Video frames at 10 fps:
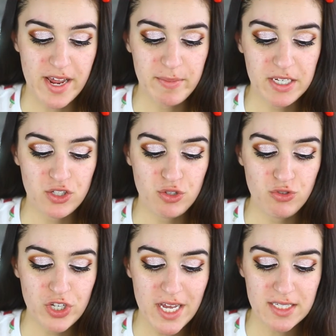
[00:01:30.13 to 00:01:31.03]
I mixed
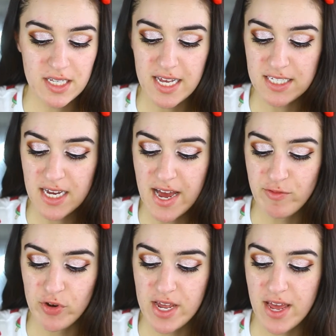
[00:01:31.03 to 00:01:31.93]
two shades, Classic
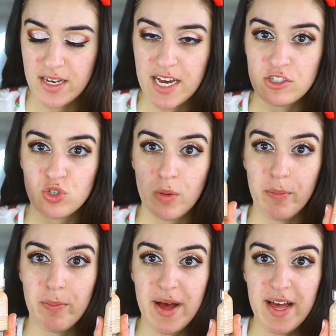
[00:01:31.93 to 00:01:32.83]
Ivory and Natural
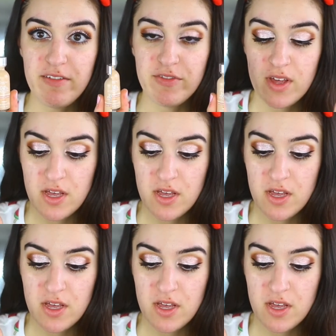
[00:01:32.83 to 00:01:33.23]
Buff.